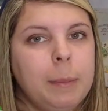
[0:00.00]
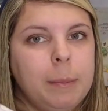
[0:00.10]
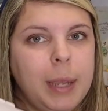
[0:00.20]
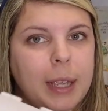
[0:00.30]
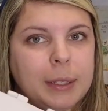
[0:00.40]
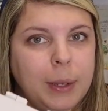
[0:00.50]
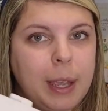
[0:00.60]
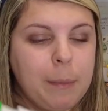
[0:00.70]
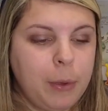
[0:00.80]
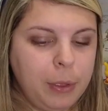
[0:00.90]
yeah, so I
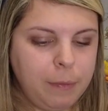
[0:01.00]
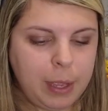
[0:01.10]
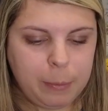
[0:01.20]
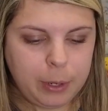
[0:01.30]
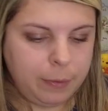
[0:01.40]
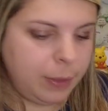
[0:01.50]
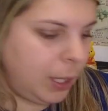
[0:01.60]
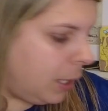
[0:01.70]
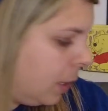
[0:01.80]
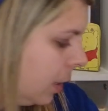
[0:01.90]
got both of them one of
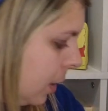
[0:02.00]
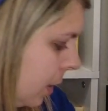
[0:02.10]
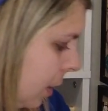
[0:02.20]
these.